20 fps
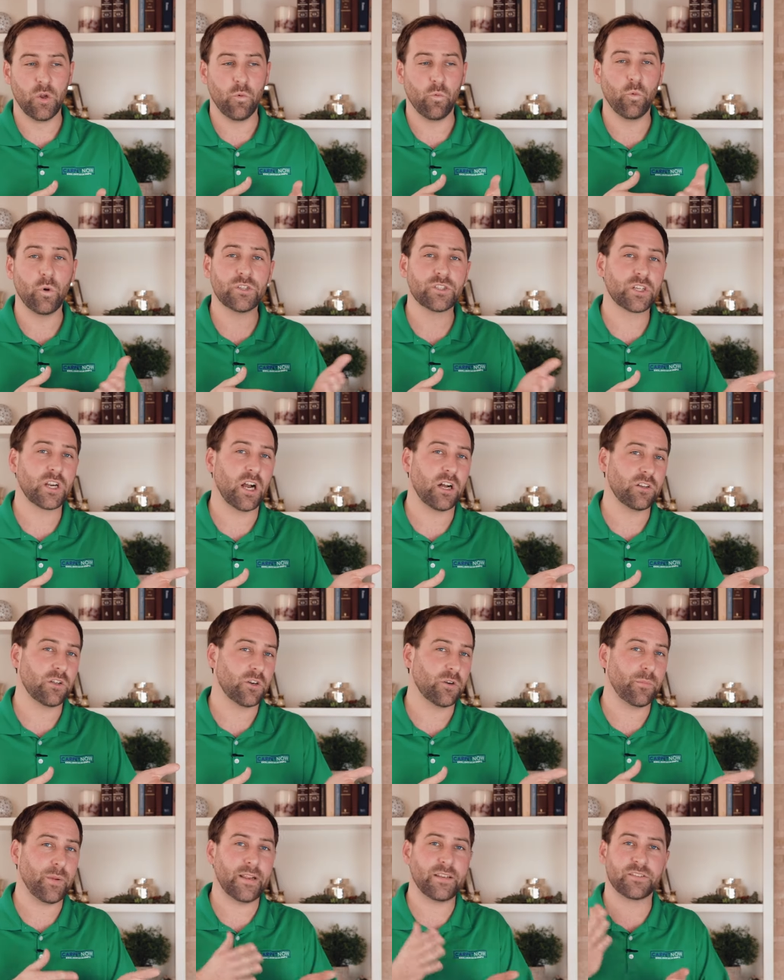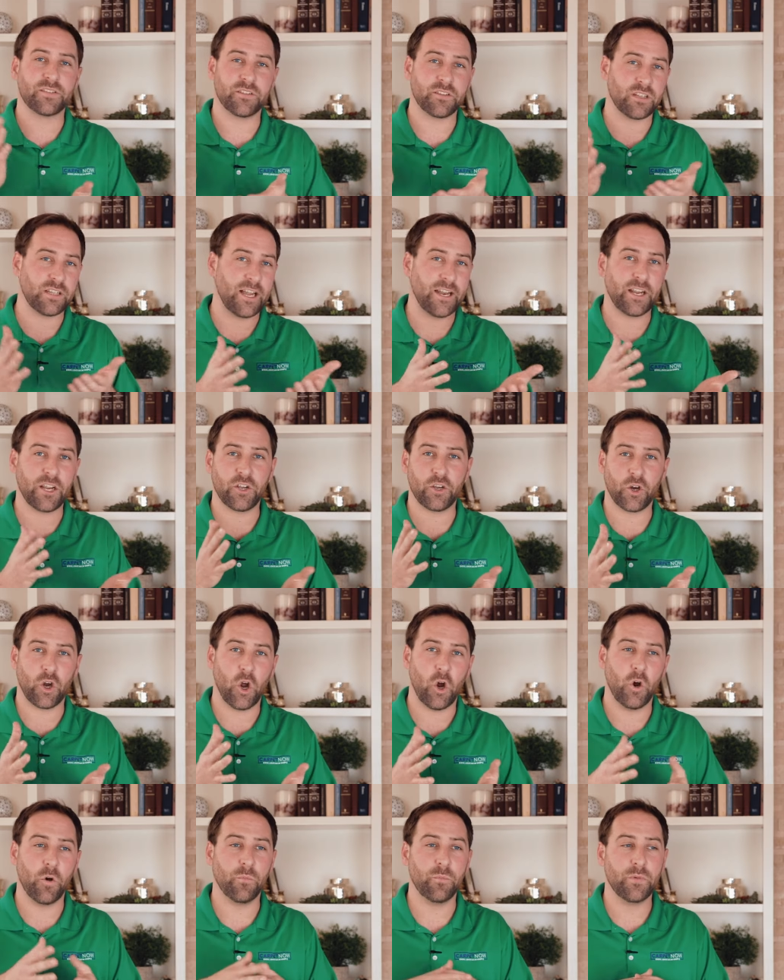which color, based on the lighting in your
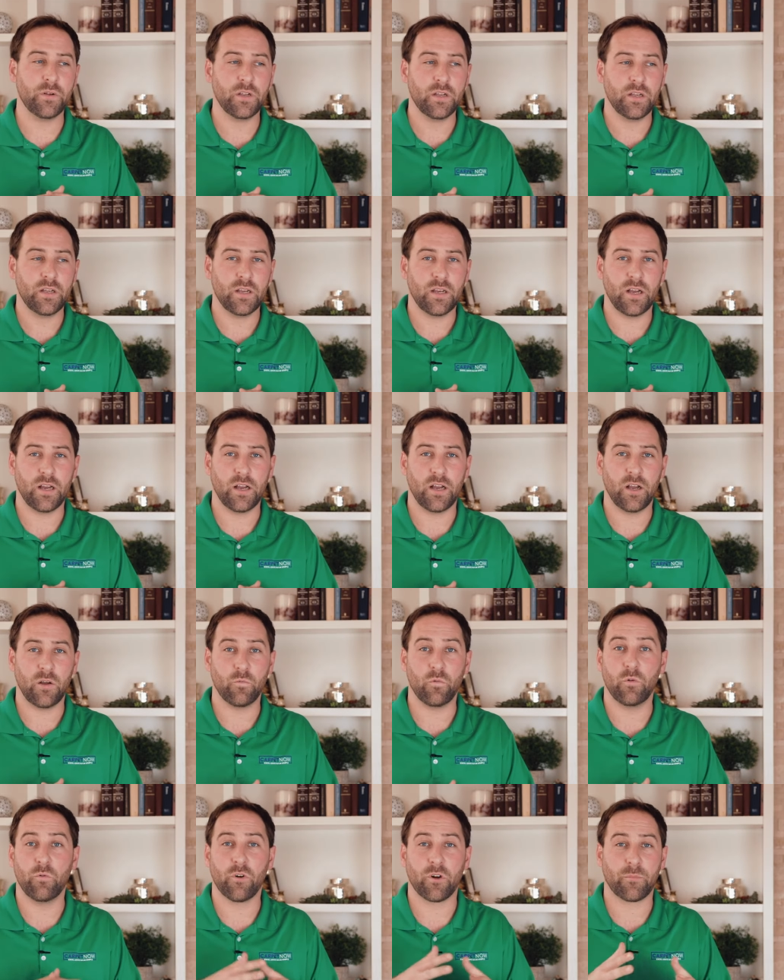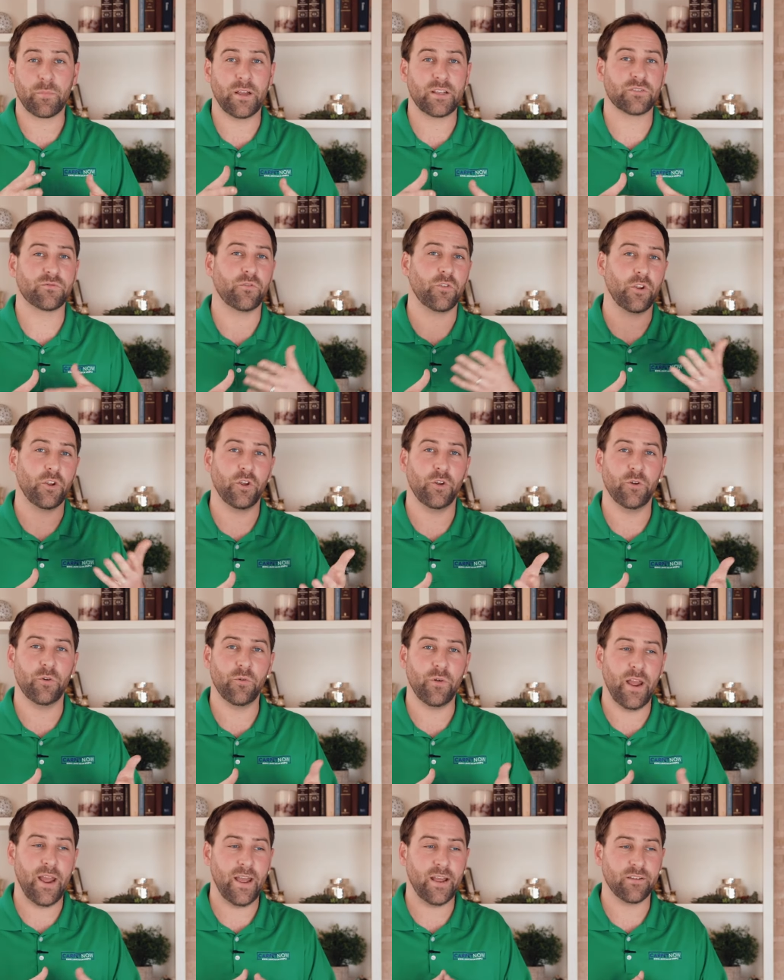home, uh, will work best for
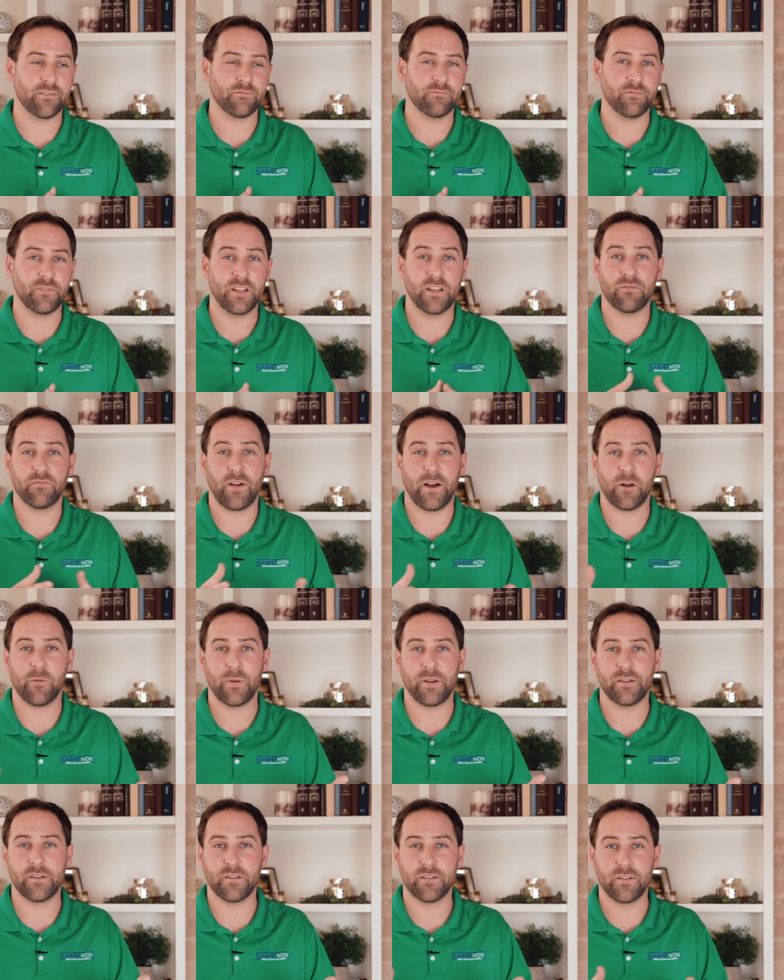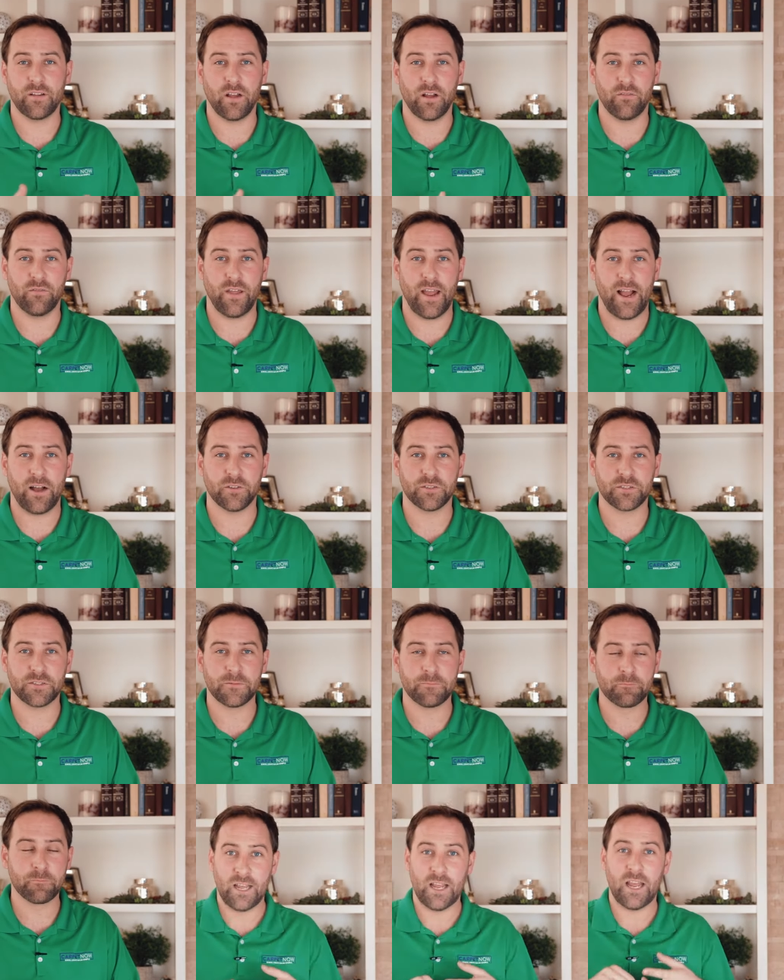you and the environment of the house.
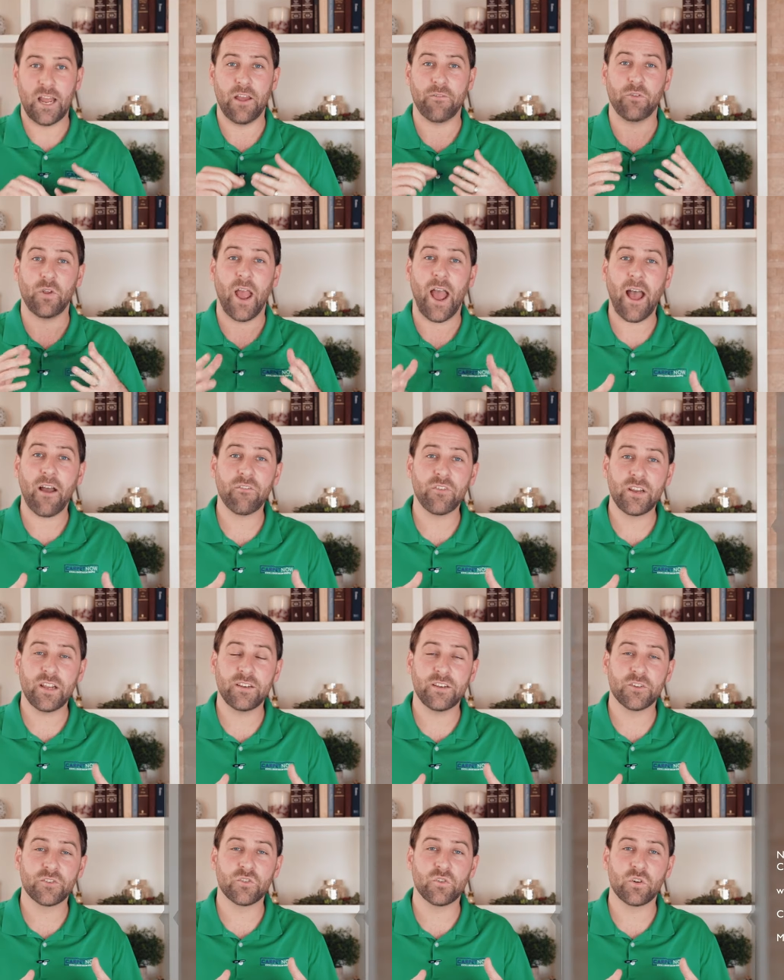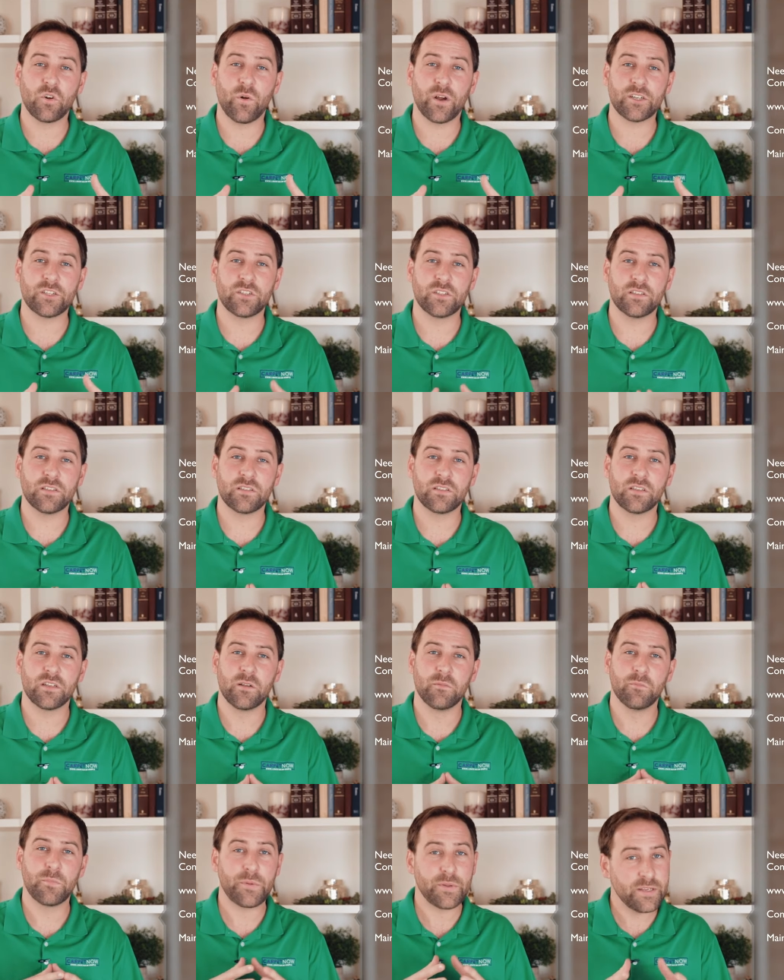If you have any additional questions,
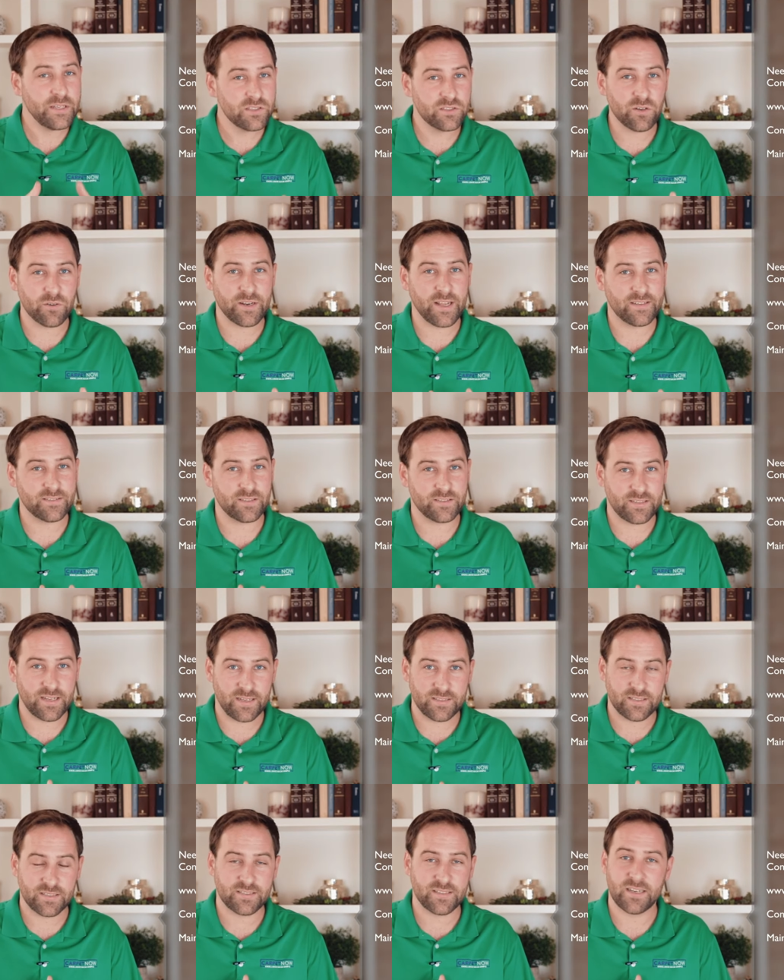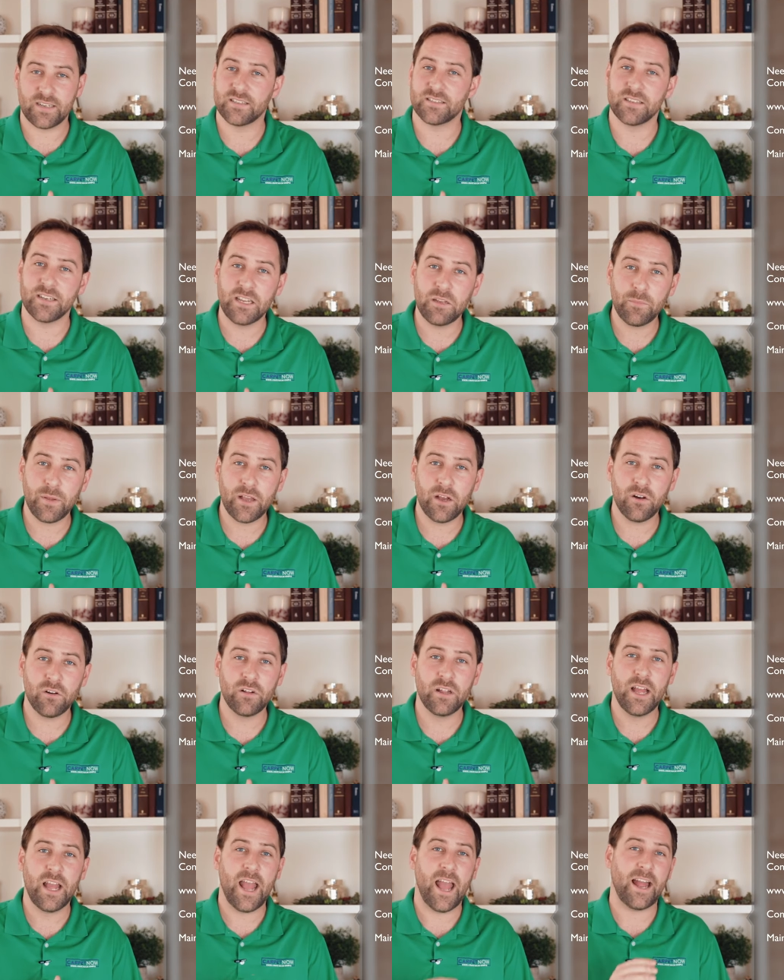please don't hesitate to send us an
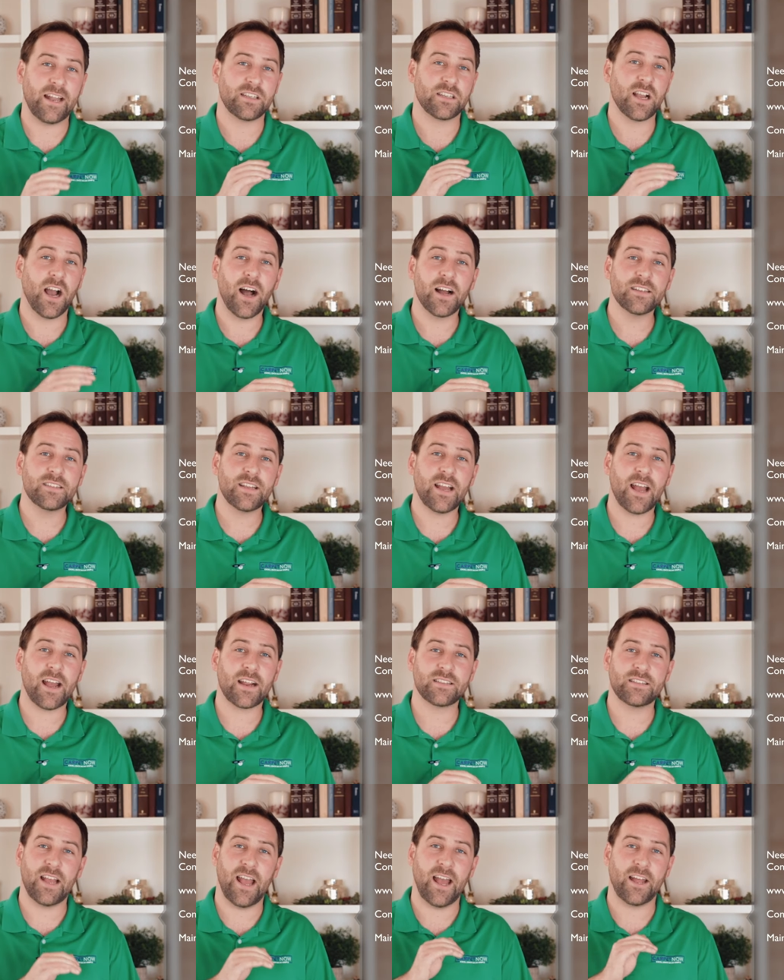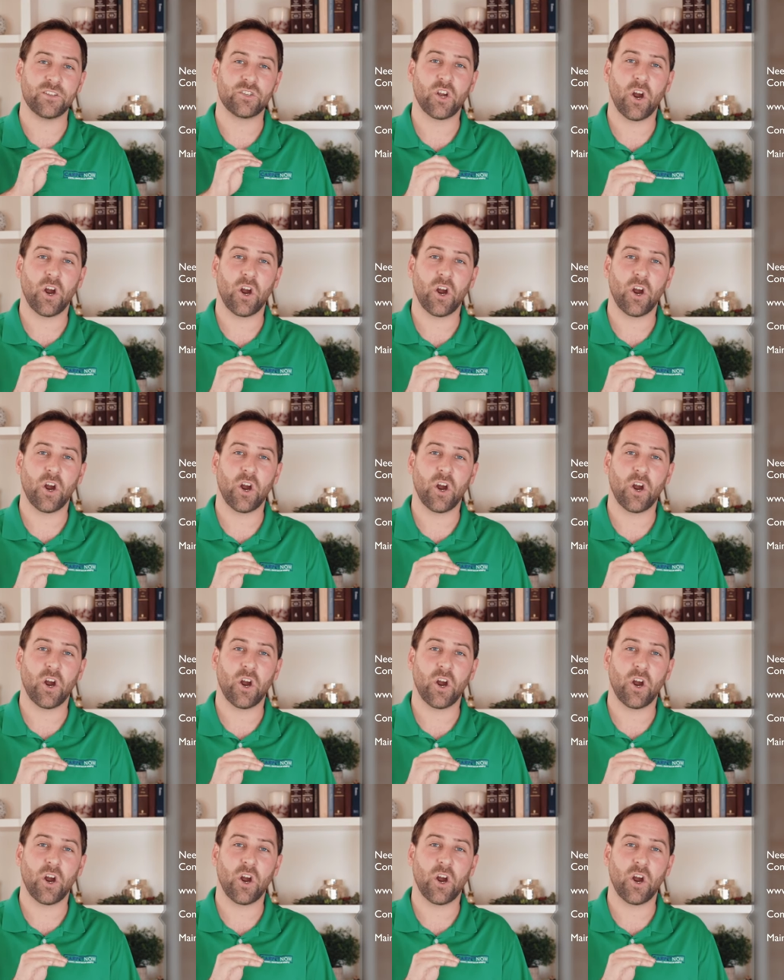email at contact at